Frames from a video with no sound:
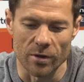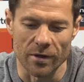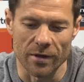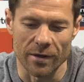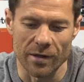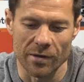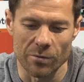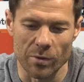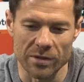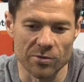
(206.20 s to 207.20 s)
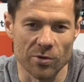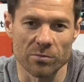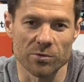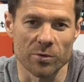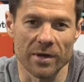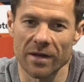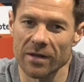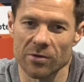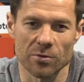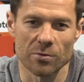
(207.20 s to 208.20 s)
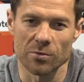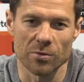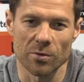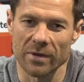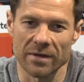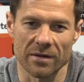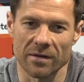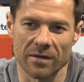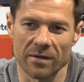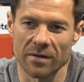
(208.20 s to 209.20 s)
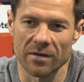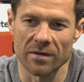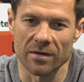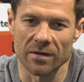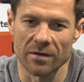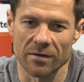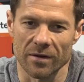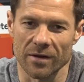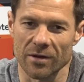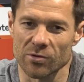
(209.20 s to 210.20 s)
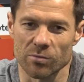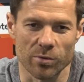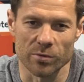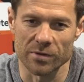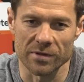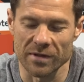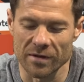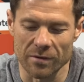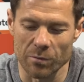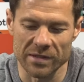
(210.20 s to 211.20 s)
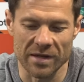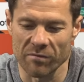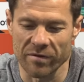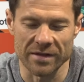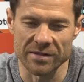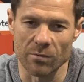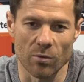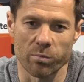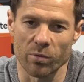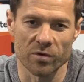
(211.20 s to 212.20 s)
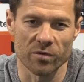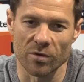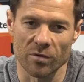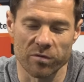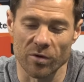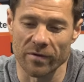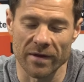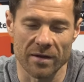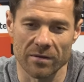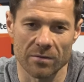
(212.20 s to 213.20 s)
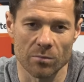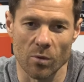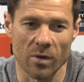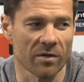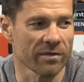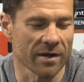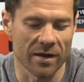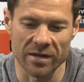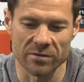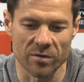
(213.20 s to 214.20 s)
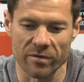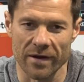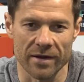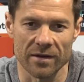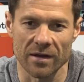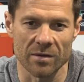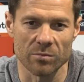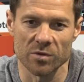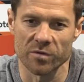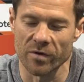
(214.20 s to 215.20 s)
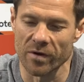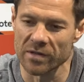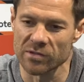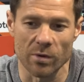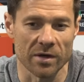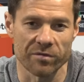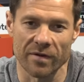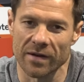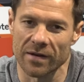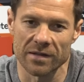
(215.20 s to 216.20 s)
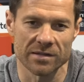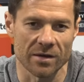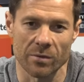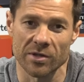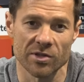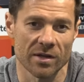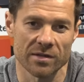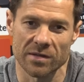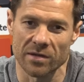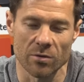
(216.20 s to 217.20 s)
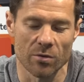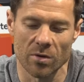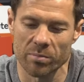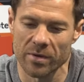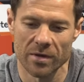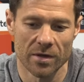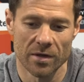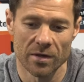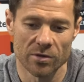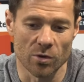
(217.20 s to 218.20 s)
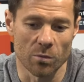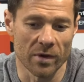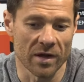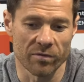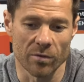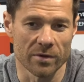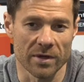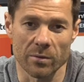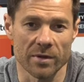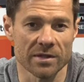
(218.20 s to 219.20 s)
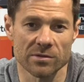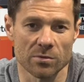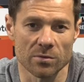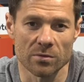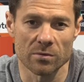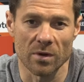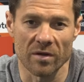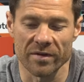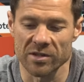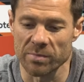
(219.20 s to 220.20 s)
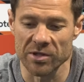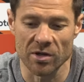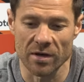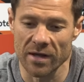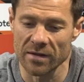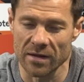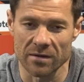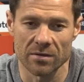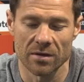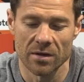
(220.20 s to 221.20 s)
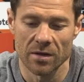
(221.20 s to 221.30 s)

Uh, once you come to England, you you know that the the the English supporters, the West Ham fans, they will push for for them. We'll have an electrifying atmosphere. It's quarterfinals, a great chance, Europe. So we have all the ingredients to to have a special night and.